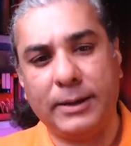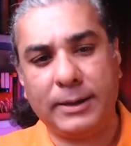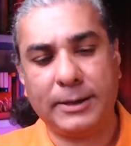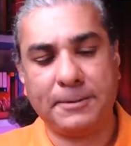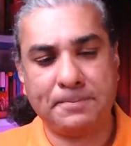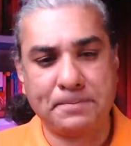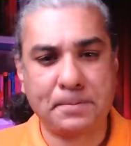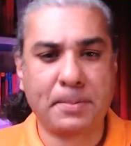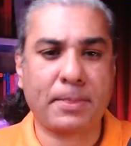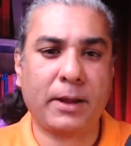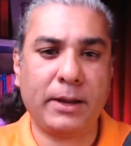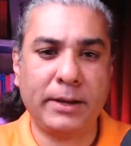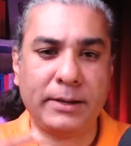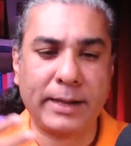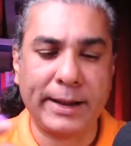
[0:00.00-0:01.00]
Uh,
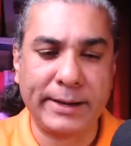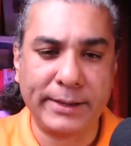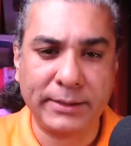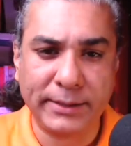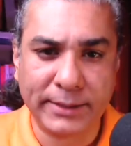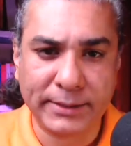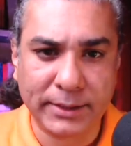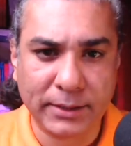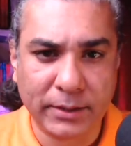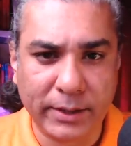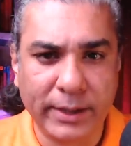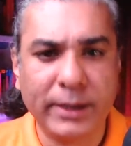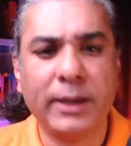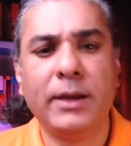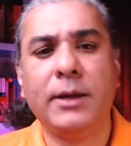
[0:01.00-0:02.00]
in
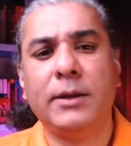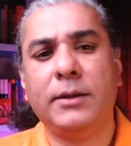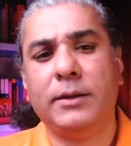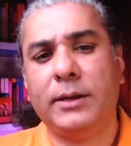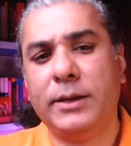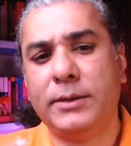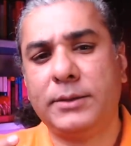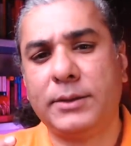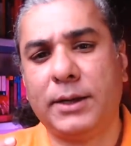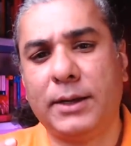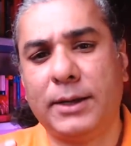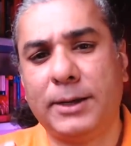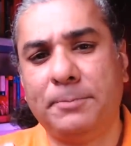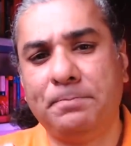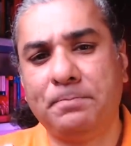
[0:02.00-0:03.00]
1963, his
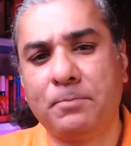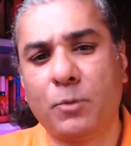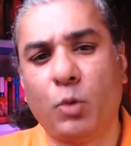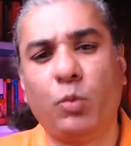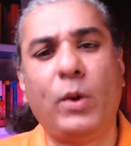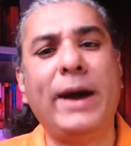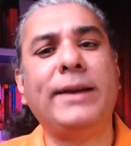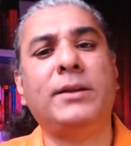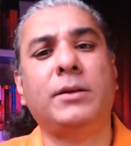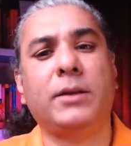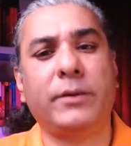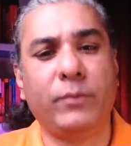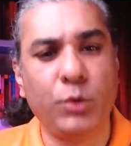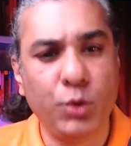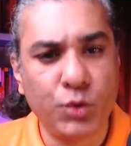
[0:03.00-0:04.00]
uh, White
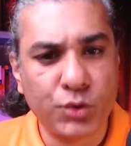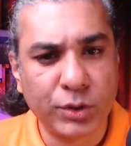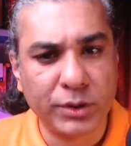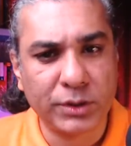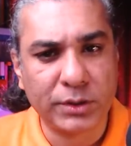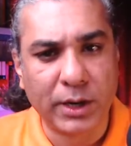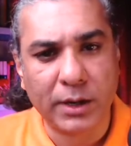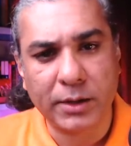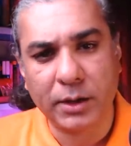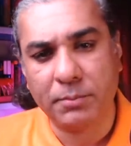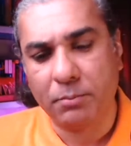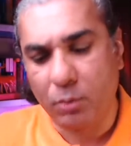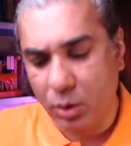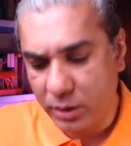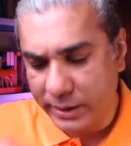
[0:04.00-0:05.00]
Revolution
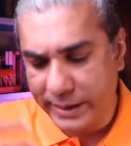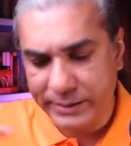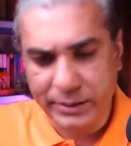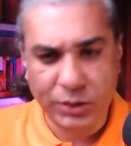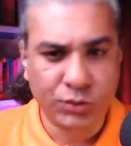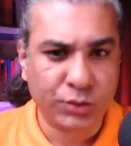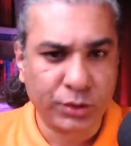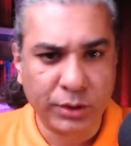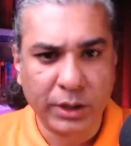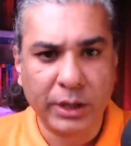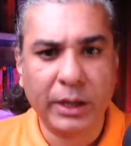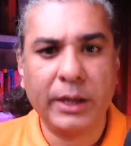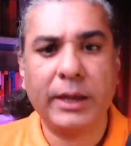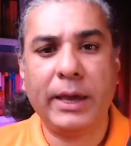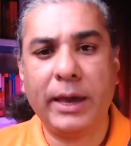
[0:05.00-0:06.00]
started modernization
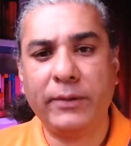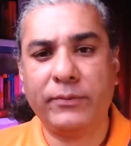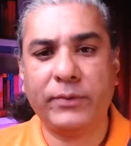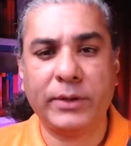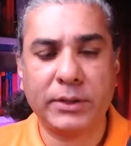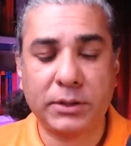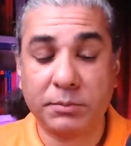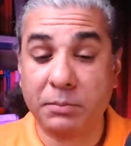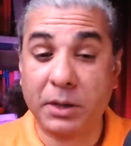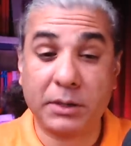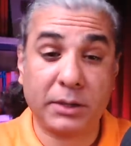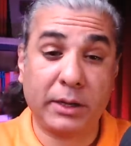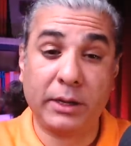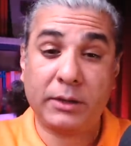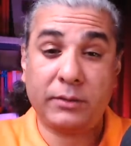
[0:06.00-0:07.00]
efforts,
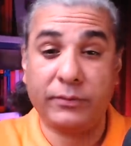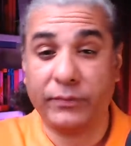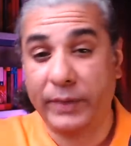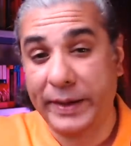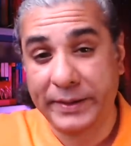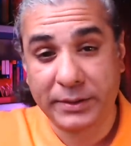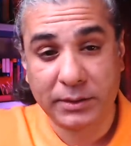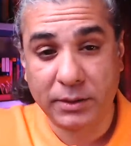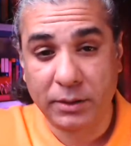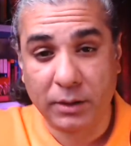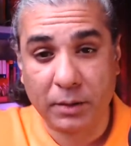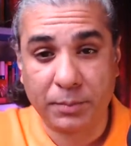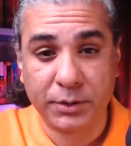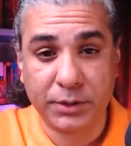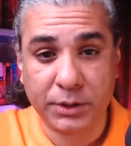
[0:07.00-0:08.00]
but it faced
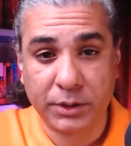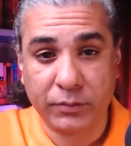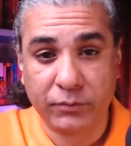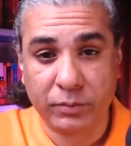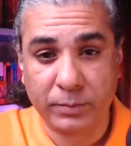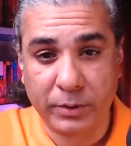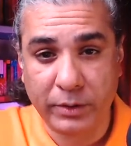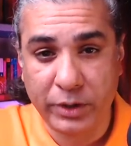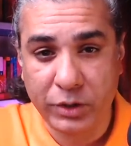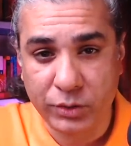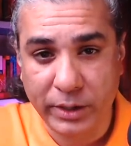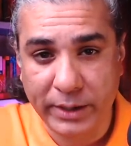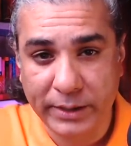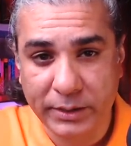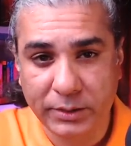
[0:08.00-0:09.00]
opposition from
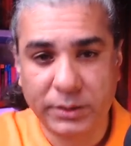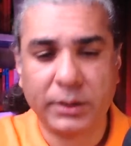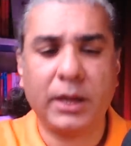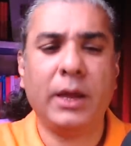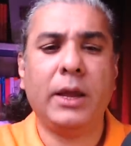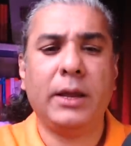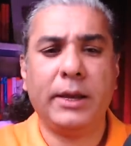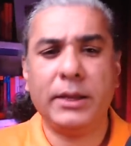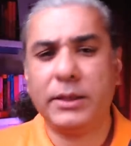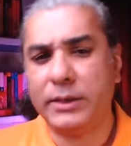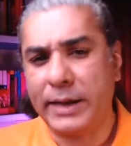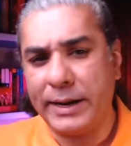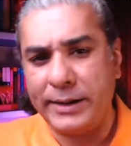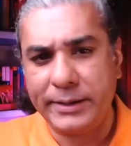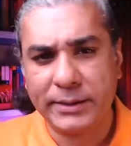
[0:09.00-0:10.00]
traditionalists. In the
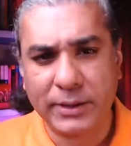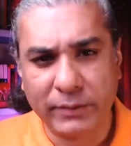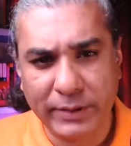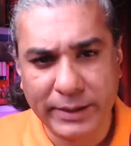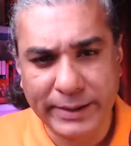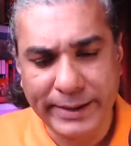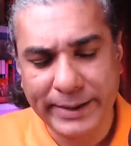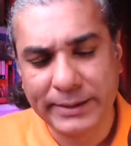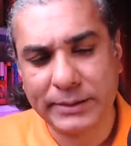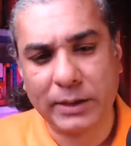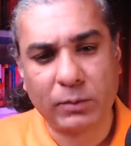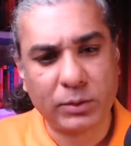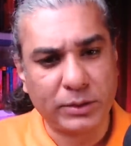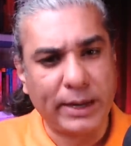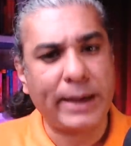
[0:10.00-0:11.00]
1970s,
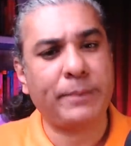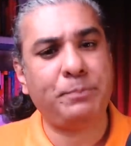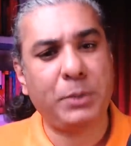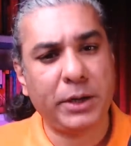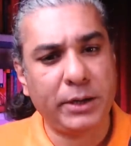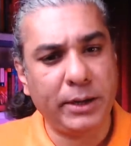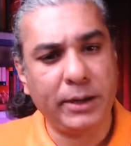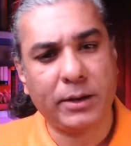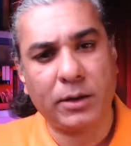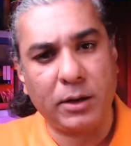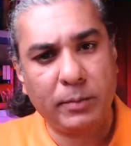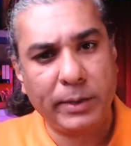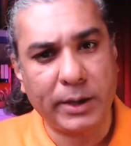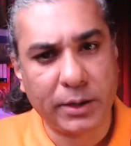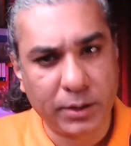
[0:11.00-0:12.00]
there was rapid
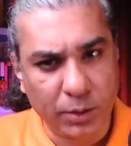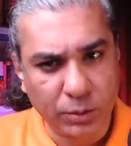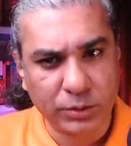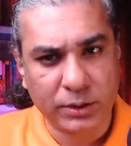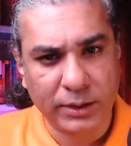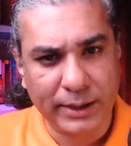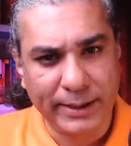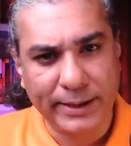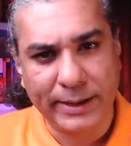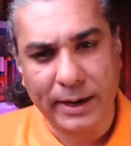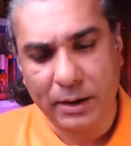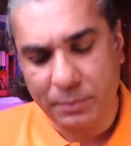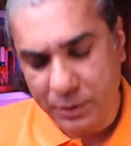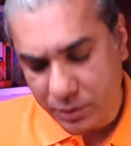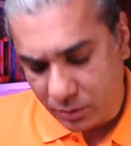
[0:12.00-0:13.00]
economic growth in
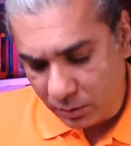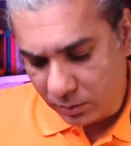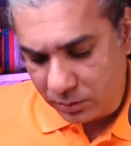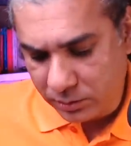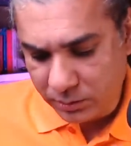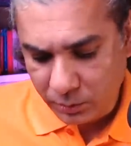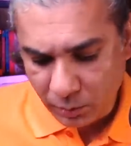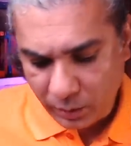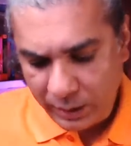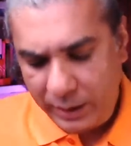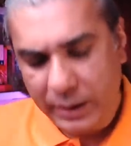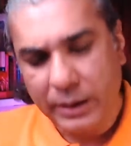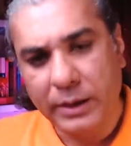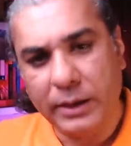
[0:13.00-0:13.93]
Iran, but also